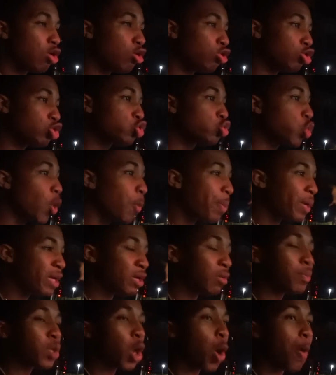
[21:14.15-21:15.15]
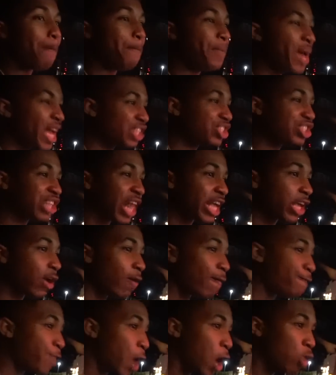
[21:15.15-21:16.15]
Souping them your bitch like
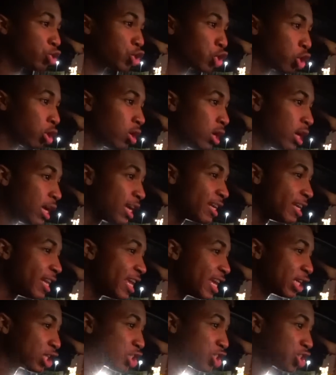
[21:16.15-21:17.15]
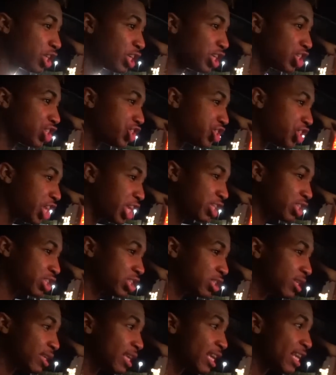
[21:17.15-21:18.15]
a vulture. Niggas Bars. in the
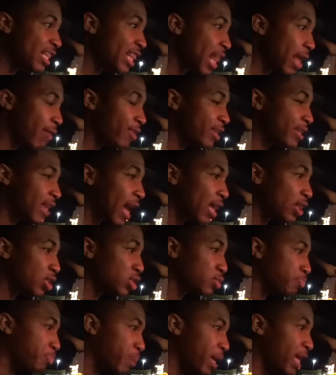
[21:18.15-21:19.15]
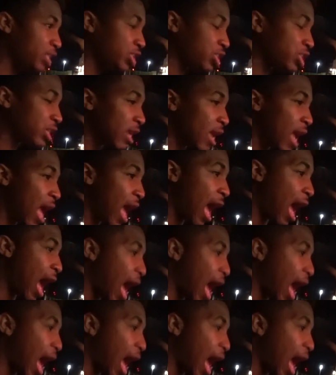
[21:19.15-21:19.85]
shits. $11, bitch.